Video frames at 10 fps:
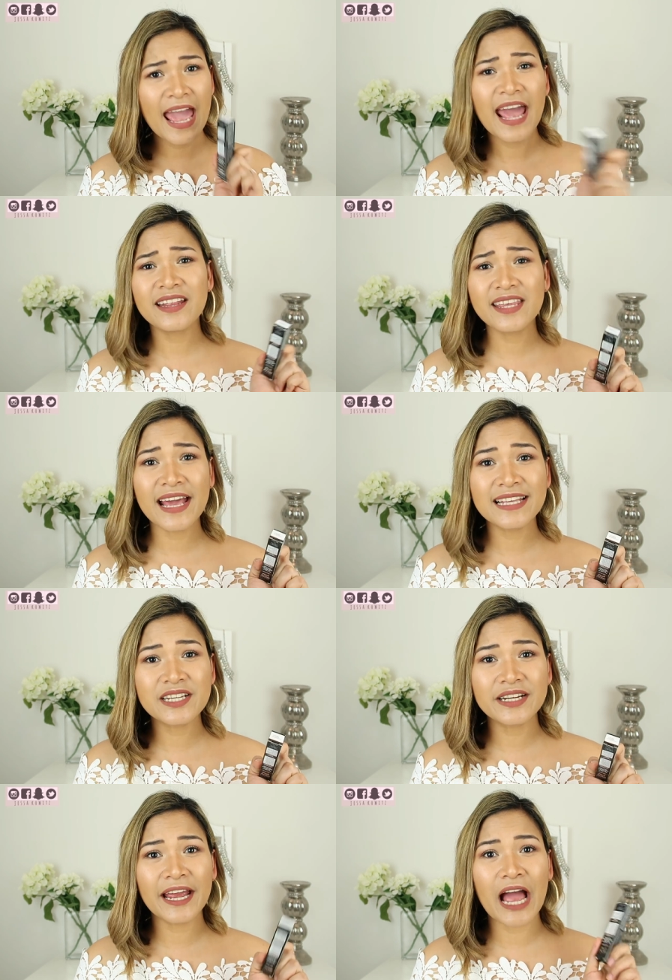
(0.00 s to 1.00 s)
And
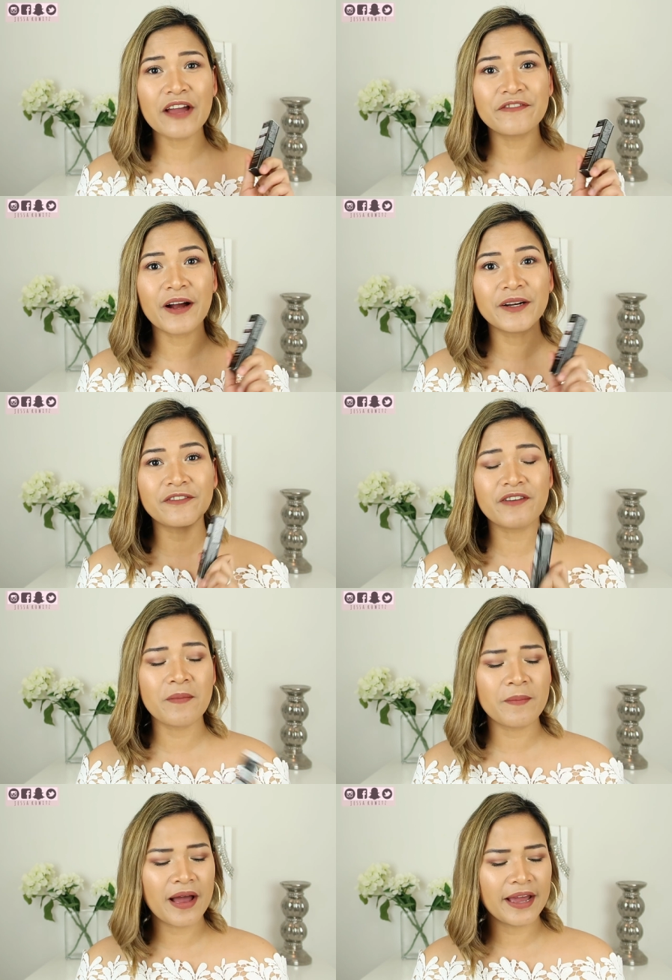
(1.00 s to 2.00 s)
yesterday I found it
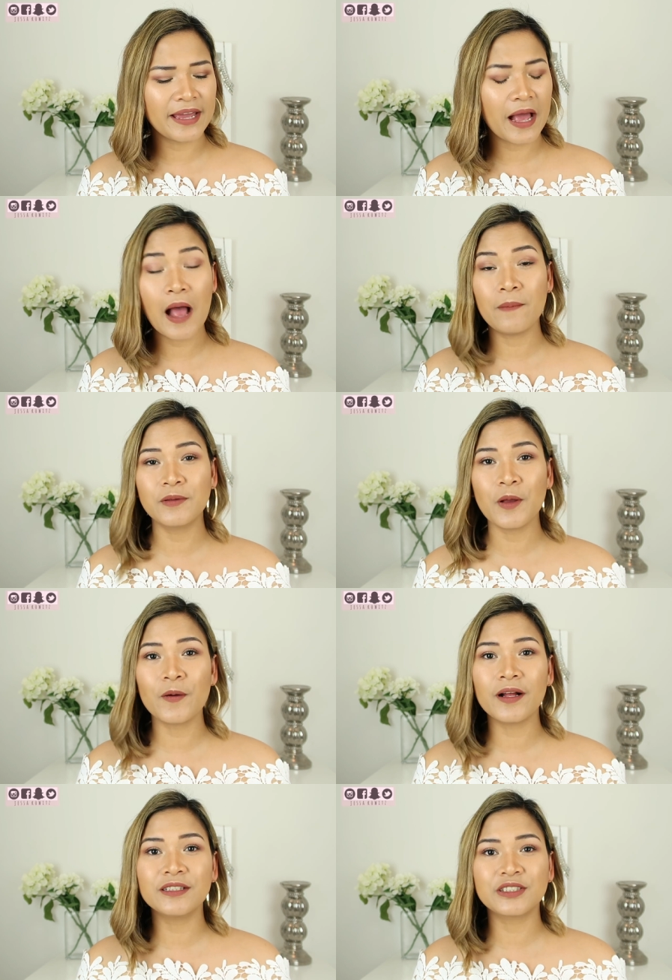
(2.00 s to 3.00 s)
from my um,
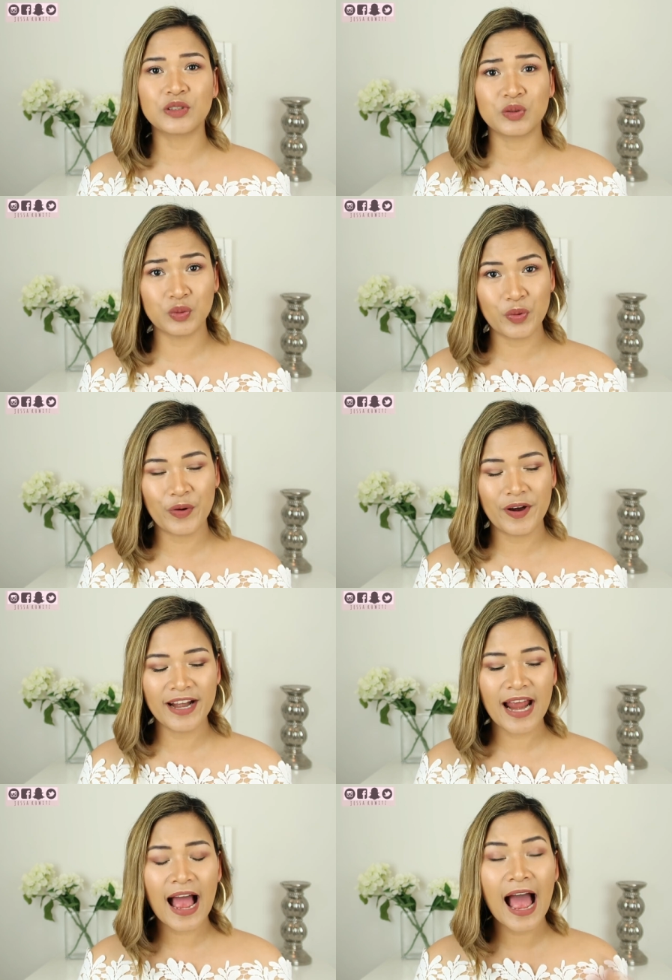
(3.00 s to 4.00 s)
local store
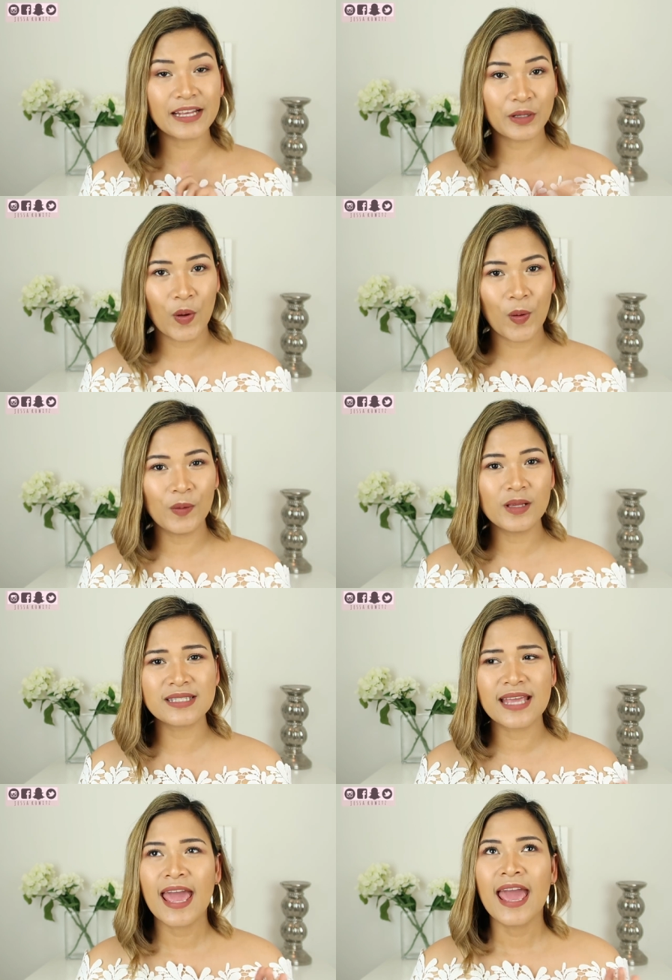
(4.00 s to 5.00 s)
at
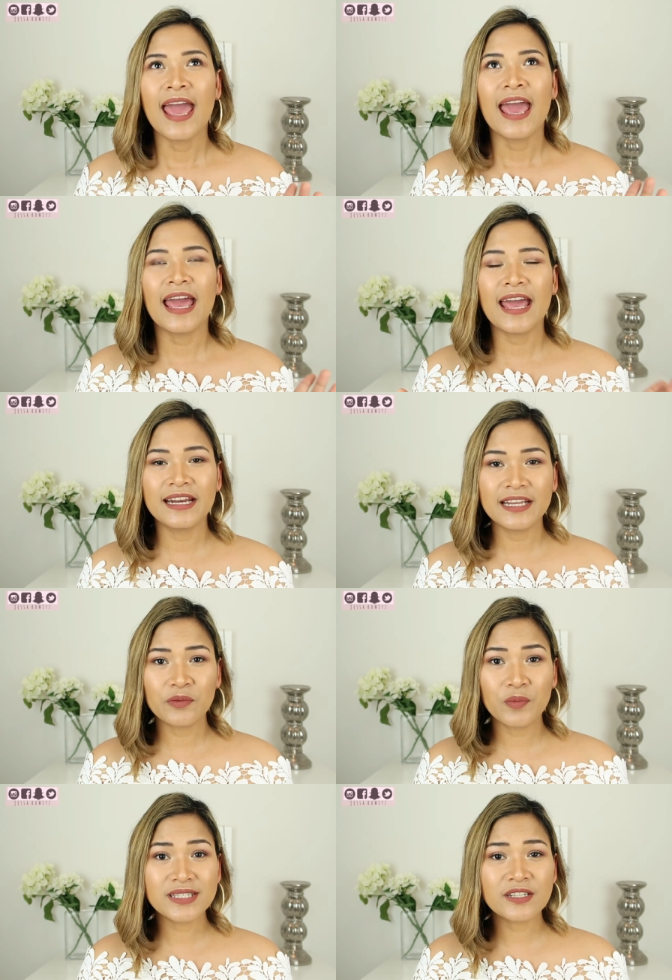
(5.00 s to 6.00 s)
Coles and
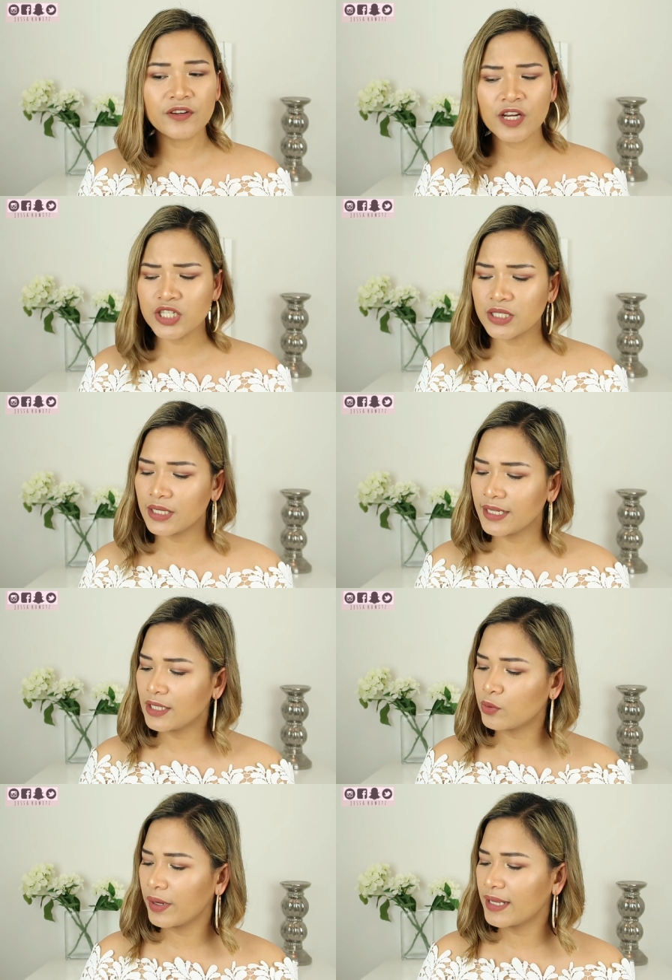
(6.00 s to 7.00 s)
it was originally
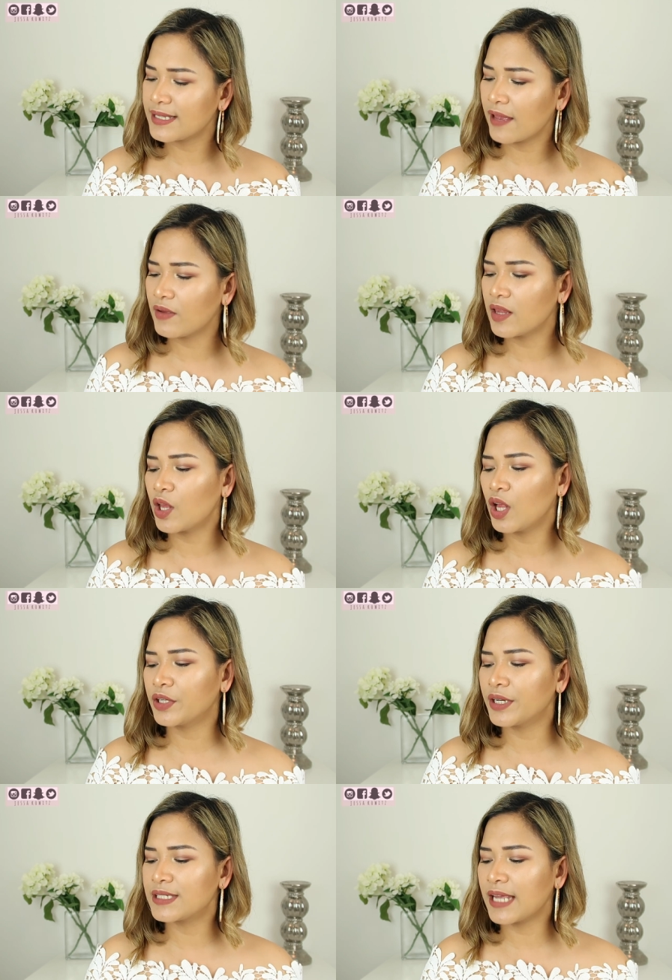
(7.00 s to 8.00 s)

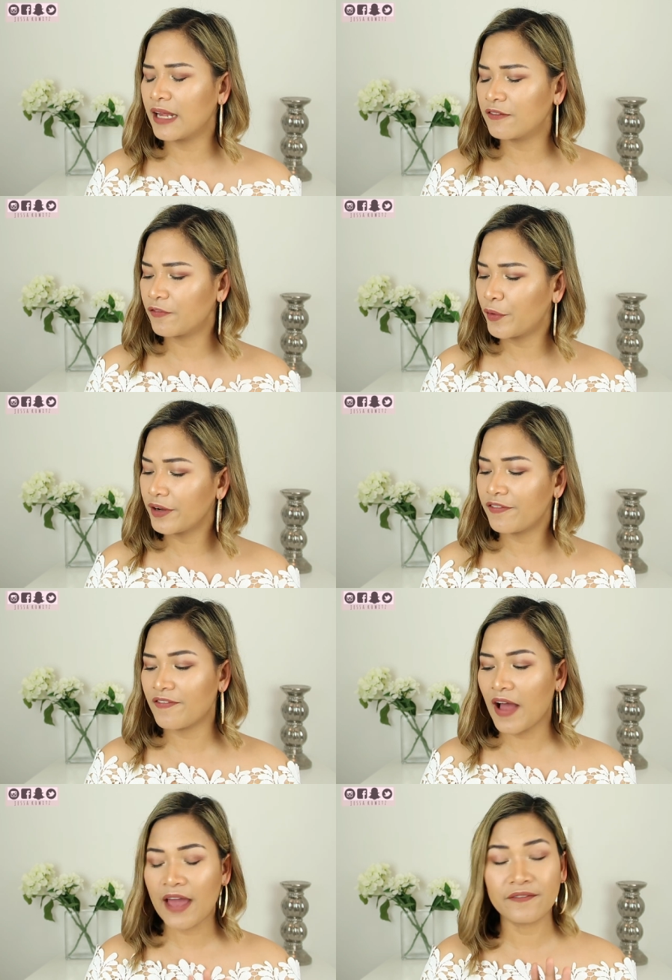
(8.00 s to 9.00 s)

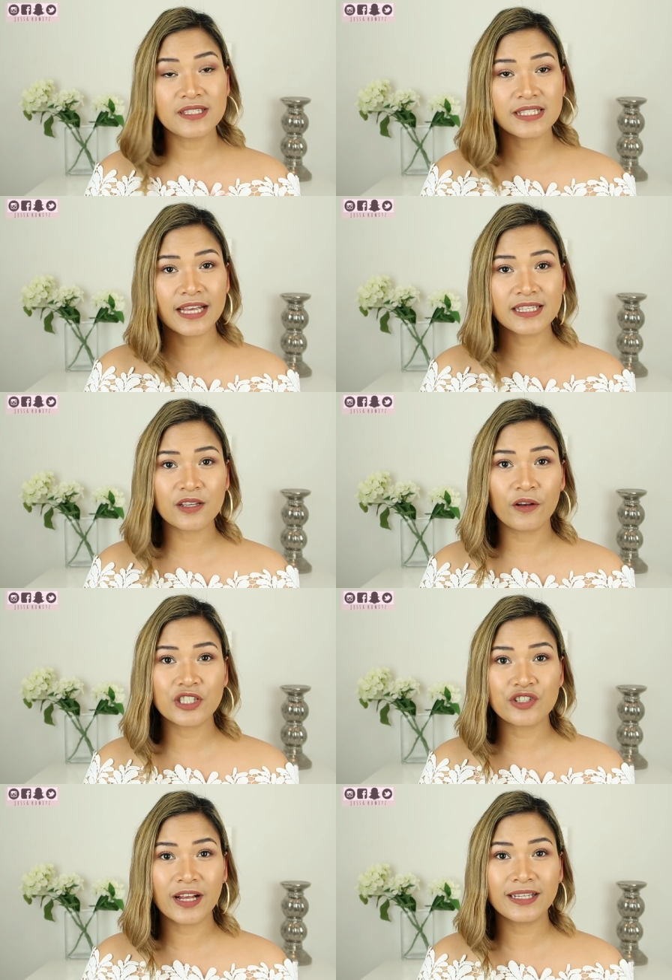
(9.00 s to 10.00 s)
$27.45
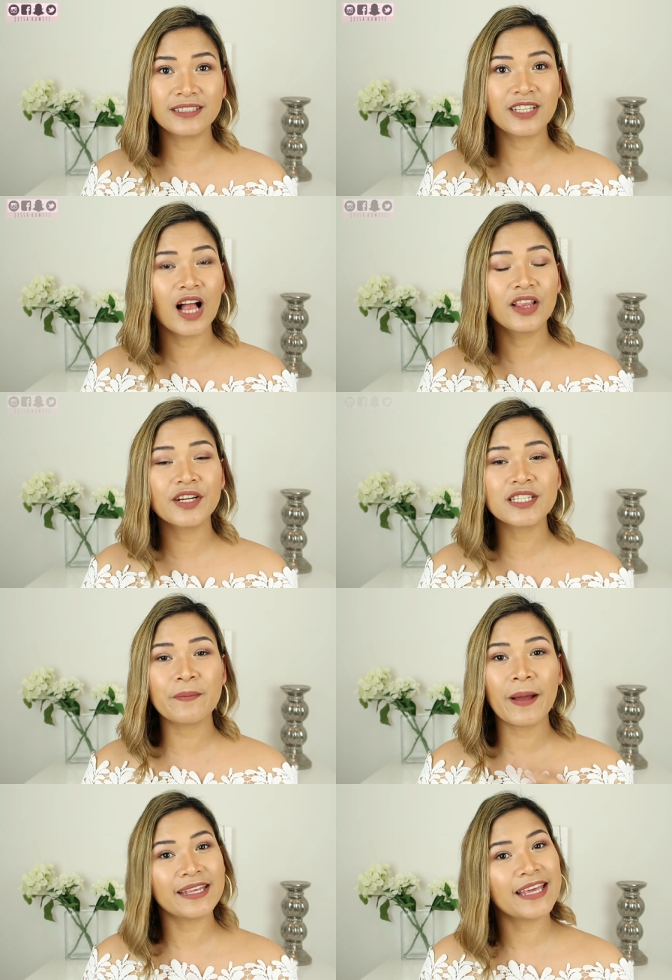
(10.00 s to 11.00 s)
Australian dollars
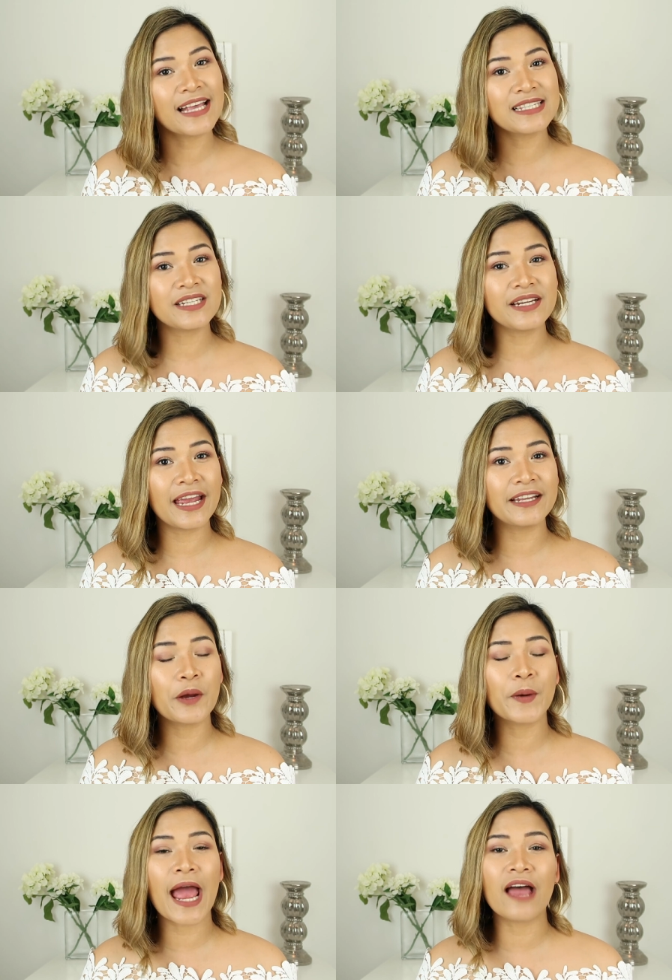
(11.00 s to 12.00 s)
but yesterday
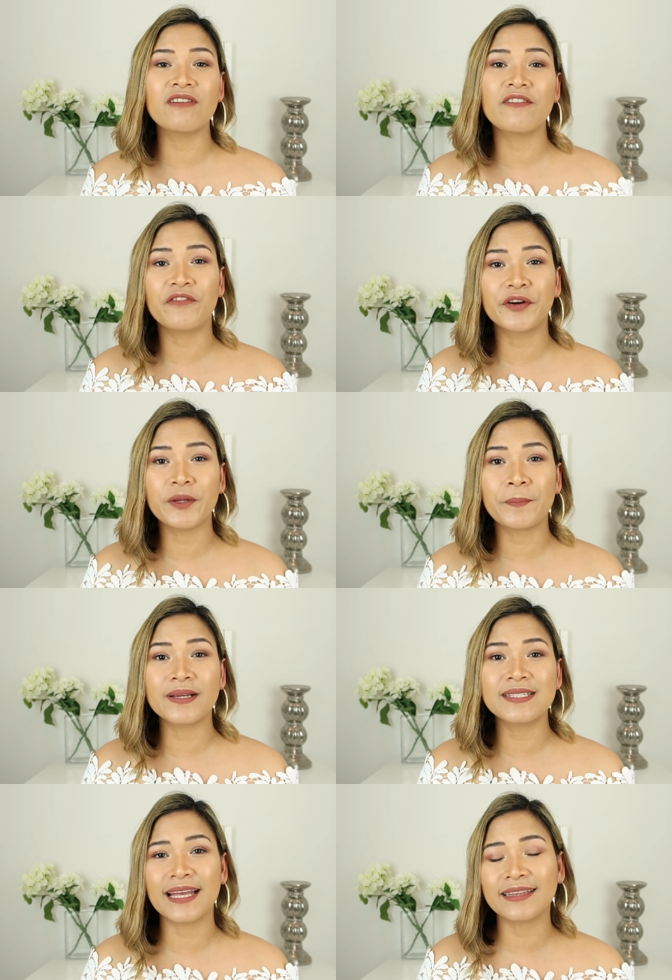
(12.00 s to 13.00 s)
they were having
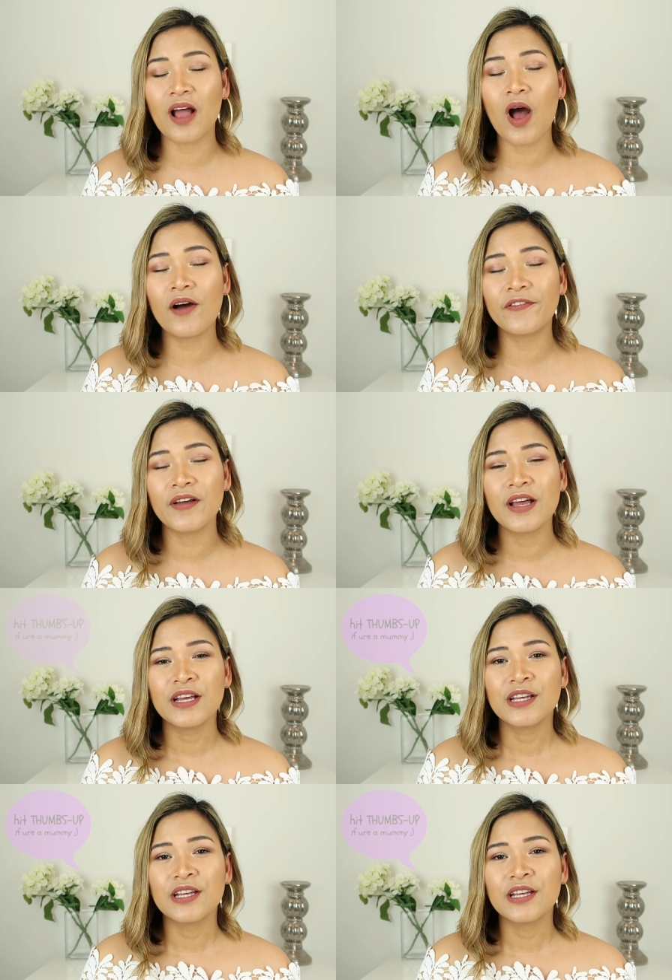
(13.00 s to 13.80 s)
40% off